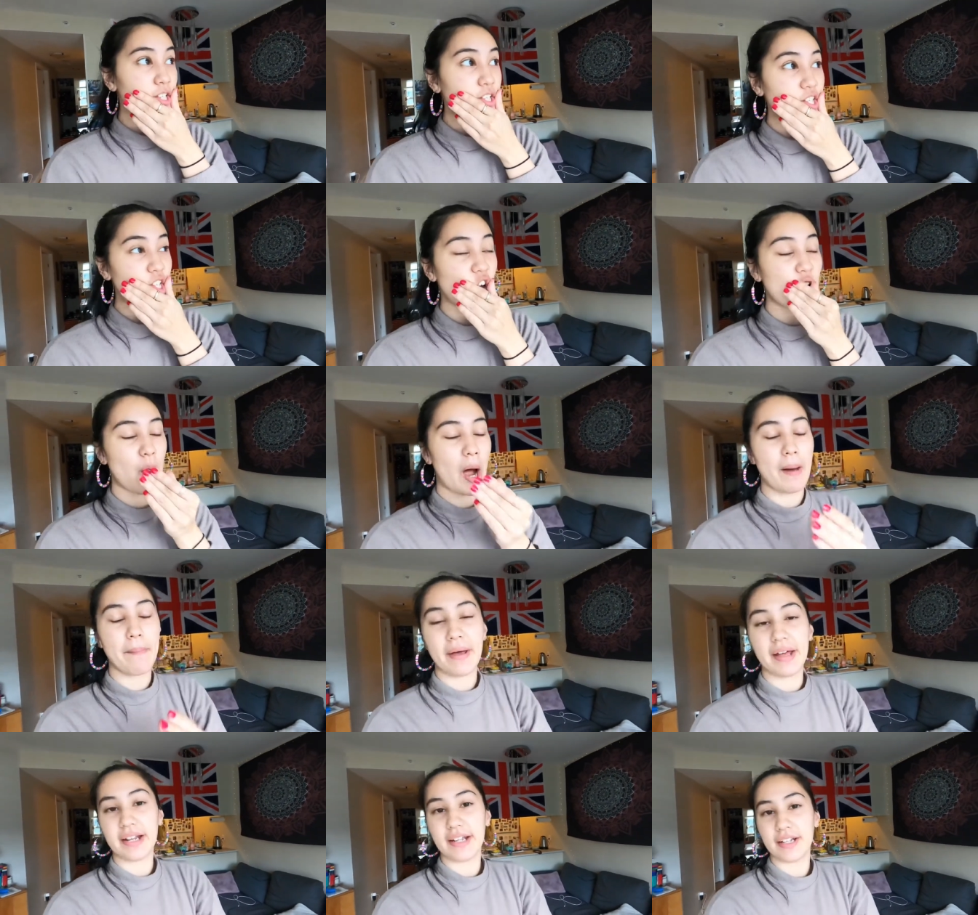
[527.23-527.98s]
So
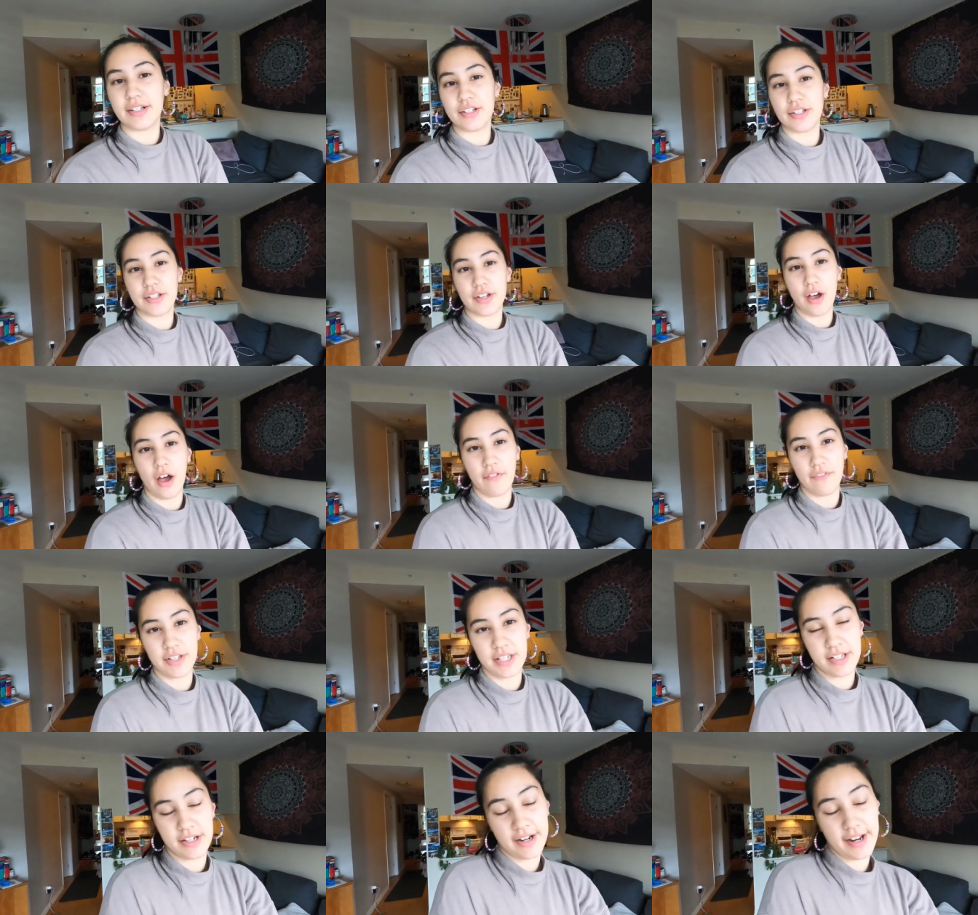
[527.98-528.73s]
I'm heading into the
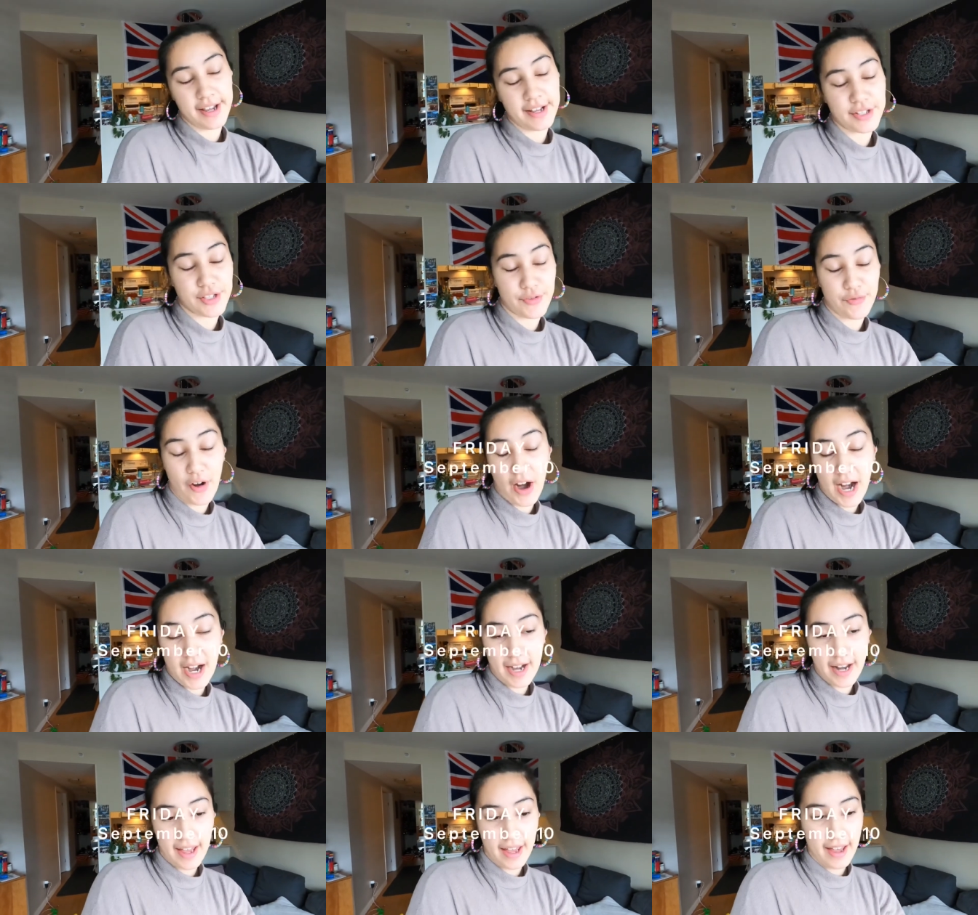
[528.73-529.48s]
office today. It's
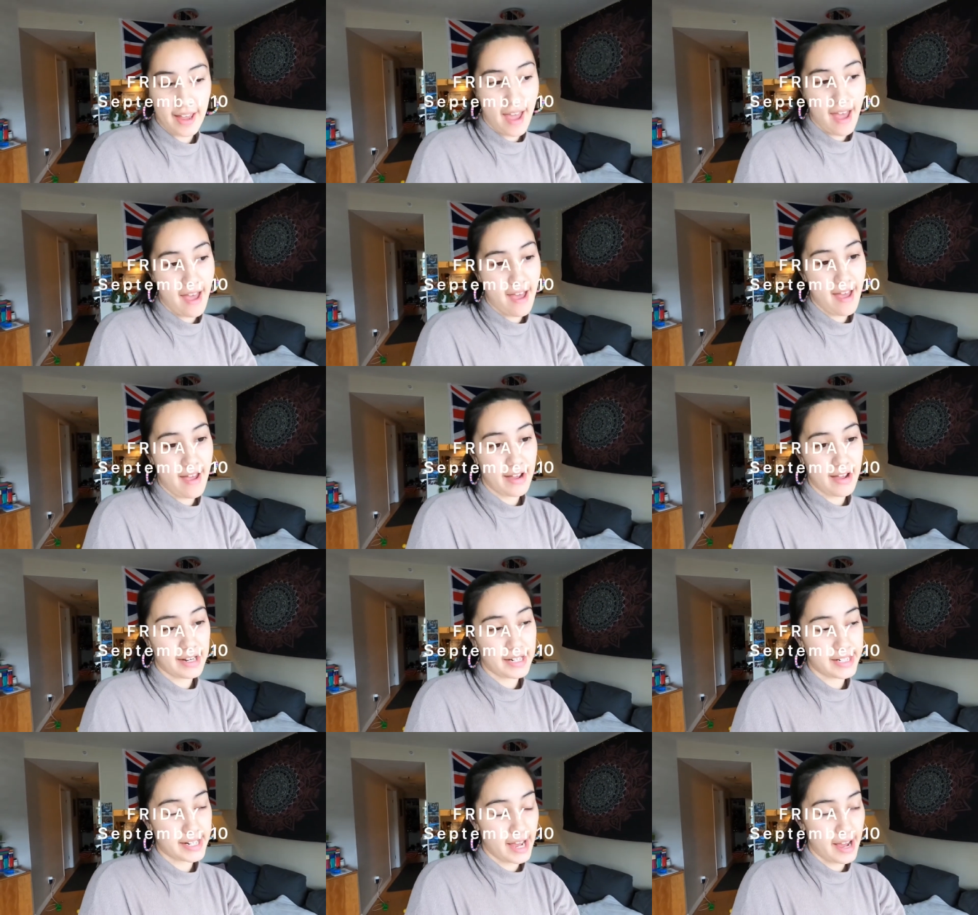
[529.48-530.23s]
Friday
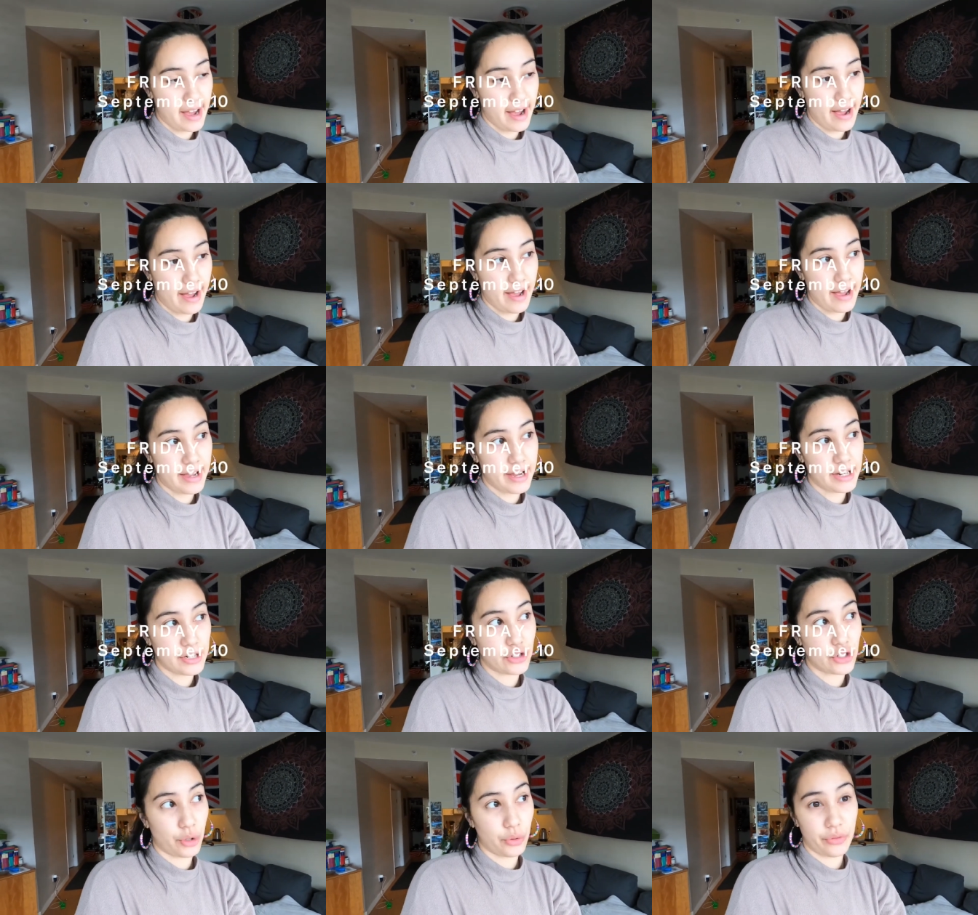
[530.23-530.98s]
and
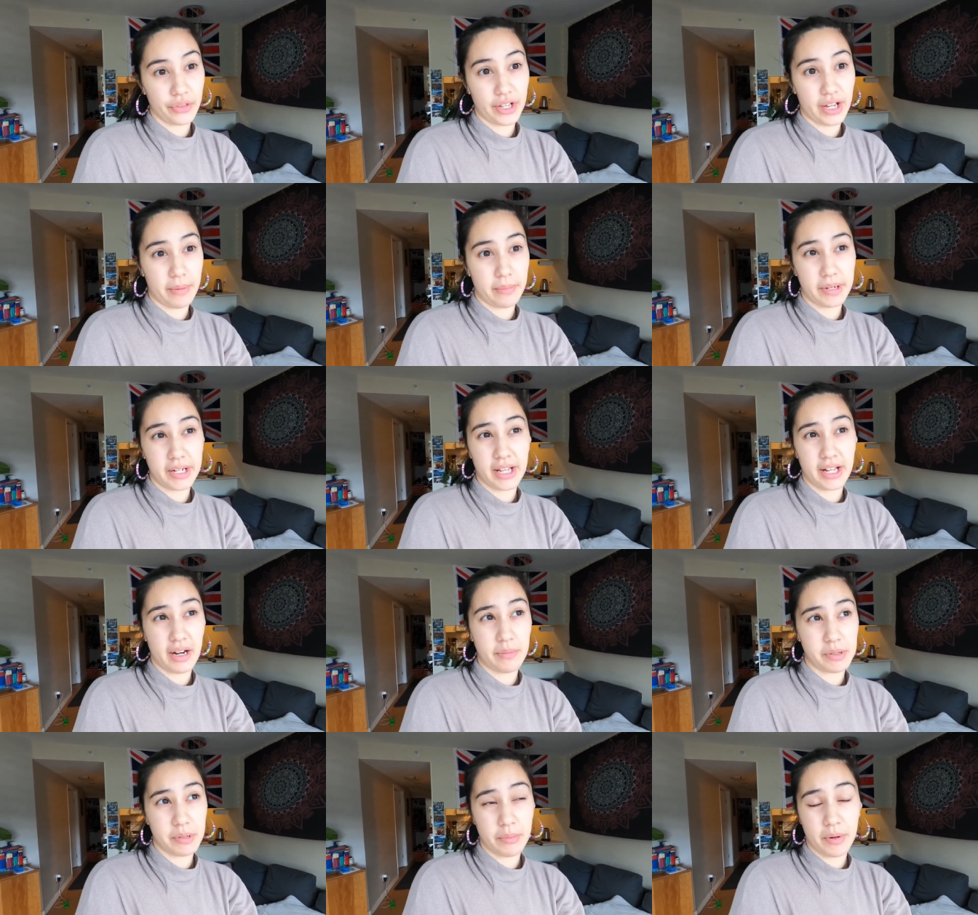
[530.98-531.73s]
I don't think I'm gonna
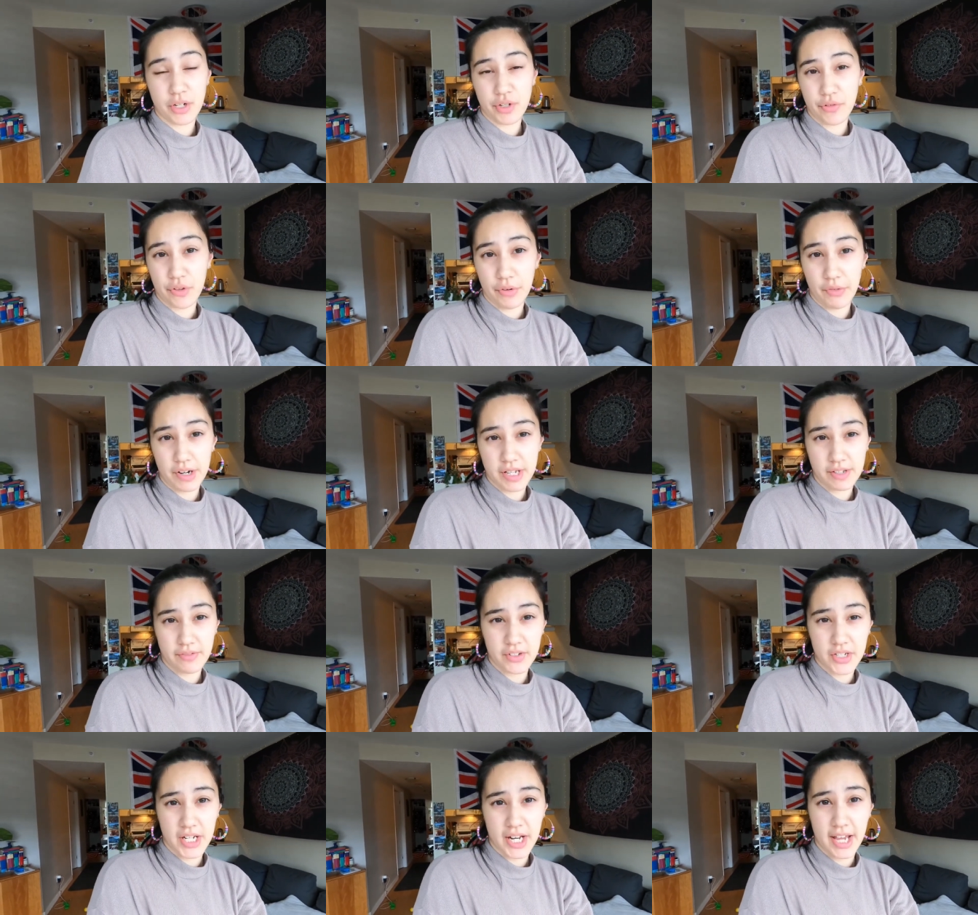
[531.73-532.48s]
get up to much for the
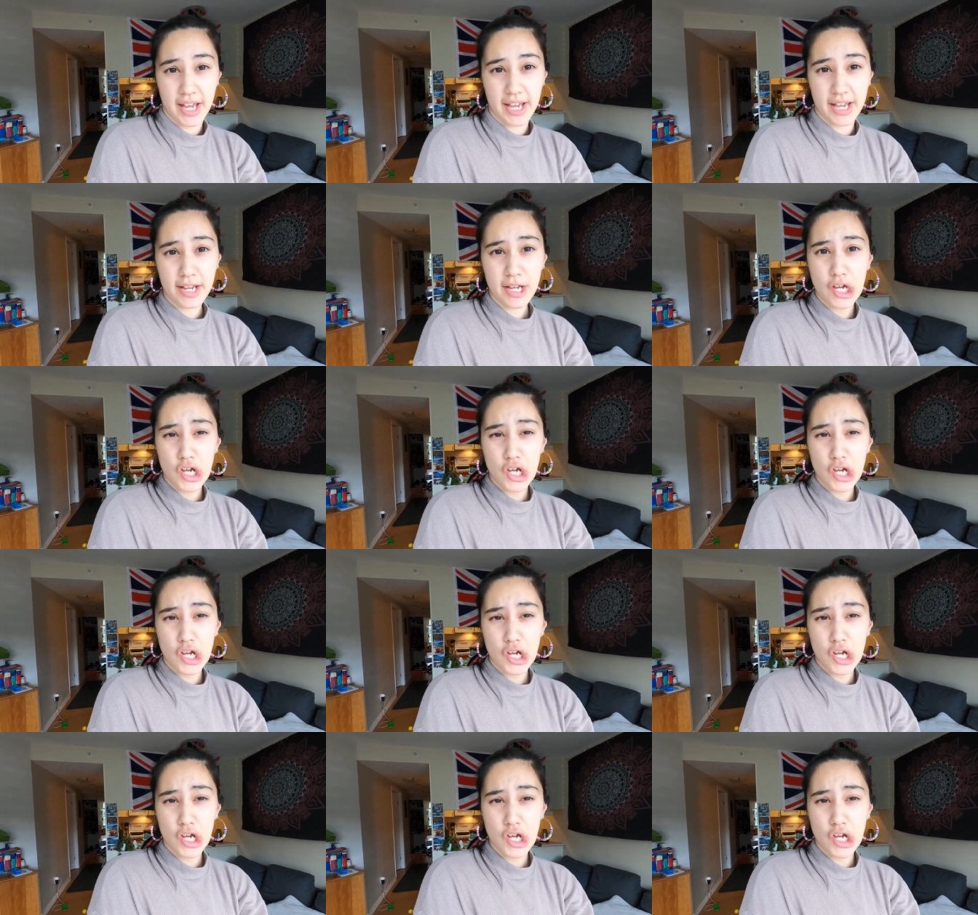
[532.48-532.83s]
rest of today.